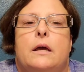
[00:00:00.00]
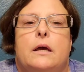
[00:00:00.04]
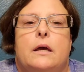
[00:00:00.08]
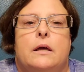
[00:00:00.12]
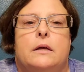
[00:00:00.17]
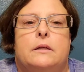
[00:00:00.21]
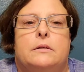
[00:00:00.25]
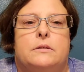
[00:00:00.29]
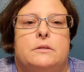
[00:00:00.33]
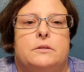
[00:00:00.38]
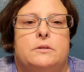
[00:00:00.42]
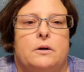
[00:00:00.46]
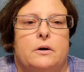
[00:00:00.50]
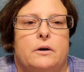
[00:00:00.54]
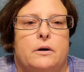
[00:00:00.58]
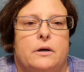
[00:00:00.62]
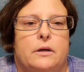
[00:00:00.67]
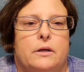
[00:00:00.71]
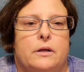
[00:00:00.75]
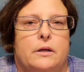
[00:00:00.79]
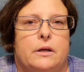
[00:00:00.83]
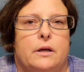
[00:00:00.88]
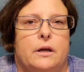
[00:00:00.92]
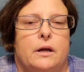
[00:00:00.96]
It
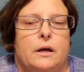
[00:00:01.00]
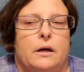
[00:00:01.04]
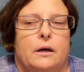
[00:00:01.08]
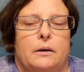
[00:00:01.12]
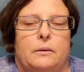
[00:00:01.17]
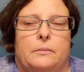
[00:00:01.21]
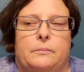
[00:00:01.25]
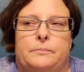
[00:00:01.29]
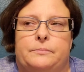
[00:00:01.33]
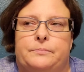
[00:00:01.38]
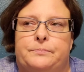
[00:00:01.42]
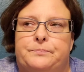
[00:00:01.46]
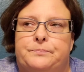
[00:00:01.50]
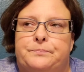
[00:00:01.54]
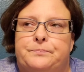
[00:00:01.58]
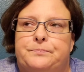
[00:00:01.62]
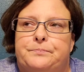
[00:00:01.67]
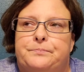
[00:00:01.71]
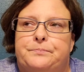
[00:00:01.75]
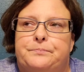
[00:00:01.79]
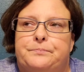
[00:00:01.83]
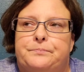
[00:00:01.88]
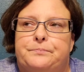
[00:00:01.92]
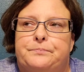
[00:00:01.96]
started,
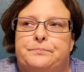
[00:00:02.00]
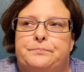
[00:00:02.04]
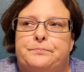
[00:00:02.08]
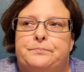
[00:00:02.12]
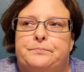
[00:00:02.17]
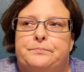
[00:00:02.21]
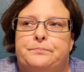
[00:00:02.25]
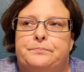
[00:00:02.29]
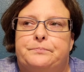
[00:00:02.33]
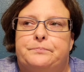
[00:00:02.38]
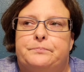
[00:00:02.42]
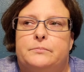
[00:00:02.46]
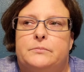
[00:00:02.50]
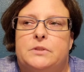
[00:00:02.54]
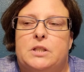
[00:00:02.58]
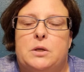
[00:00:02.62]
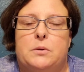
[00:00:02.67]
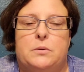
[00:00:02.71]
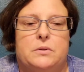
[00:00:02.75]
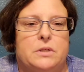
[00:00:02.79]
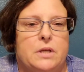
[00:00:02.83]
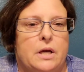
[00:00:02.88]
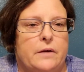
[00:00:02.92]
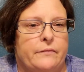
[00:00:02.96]
he
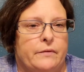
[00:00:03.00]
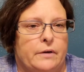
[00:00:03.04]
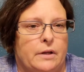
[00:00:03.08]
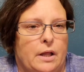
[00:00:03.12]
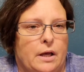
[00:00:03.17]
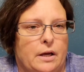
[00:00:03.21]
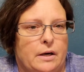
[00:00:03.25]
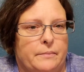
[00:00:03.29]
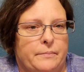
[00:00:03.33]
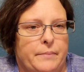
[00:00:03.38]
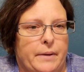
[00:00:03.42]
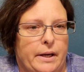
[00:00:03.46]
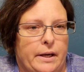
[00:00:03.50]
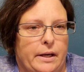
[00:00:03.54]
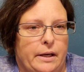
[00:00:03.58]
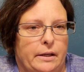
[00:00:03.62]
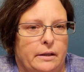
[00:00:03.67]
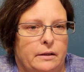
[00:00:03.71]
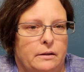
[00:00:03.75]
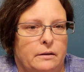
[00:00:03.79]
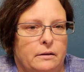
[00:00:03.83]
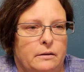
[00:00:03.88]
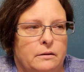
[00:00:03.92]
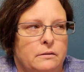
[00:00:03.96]
was having a lot of
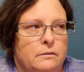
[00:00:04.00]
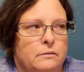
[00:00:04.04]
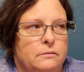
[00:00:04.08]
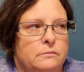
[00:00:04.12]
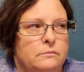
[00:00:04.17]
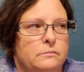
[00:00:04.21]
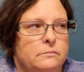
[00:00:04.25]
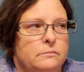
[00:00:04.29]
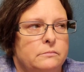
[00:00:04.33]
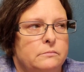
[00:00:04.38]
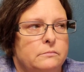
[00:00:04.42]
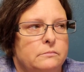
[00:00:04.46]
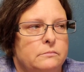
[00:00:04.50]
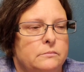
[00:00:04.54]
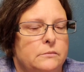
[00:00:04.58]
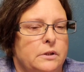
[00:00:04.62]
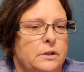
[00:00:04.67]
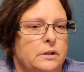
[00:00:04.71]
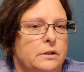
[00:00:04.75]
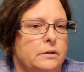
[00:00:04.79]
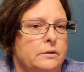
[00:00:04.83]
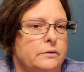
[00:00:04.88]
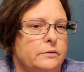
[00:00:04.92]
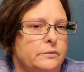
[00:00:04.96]
pain
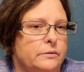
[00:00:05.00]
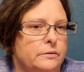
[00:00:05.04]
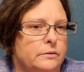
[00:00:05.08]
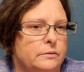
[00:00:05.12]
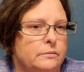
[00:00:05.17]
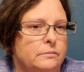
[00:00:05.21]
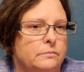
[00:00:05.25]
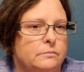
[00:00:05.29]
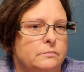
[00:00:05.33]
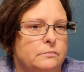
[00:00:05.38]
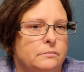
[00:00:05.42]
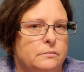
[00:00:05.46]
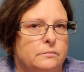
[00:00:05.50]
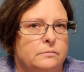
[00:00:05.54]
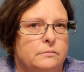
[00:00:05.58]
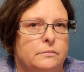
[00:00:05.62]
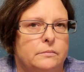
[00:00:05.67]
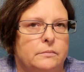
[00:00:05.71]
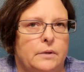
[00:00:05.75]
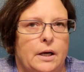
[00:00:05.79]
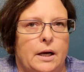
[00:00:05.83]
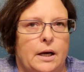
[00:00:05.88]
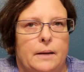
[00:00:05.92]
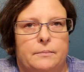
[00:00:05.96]
in his
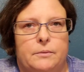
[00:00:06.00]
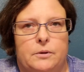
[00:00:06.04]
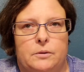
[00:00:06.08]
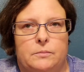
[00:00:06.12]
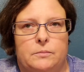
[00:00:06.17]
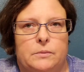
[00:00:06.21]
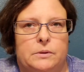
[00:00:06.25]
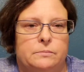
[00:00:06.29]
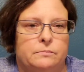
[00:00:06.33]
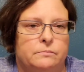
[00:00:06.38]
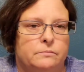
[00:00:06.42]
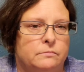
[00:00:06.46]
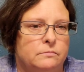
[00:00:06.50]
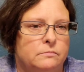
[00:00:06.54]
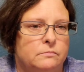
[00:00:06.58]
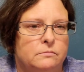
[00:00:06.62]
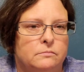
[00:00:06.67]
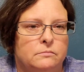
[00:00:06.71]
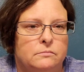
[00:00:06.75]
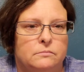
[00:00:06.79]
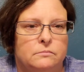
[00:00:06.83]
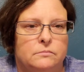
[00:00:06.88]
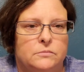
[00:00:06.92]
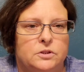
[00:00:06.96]
abdomen,
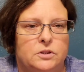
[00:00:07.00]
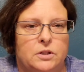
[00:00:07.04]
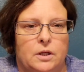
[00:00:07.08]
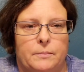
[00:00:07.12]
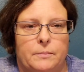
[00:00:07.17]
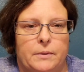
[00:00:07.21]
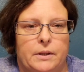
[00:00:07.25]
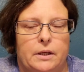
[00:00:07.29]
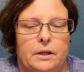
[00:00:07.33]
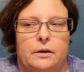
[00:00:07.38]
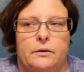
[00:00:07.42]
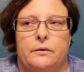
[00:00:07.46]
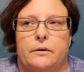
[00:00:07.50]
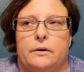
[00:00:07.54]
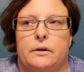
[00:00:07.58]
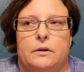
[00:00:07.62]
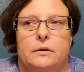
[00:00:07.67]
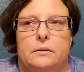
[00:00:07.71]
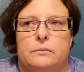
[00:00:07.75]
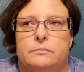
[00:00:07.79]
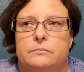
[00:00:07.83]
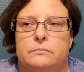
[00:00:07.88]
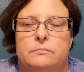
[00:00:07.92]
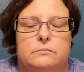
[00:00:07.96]
stomach
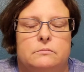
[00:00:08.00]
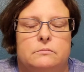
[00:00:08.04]
area,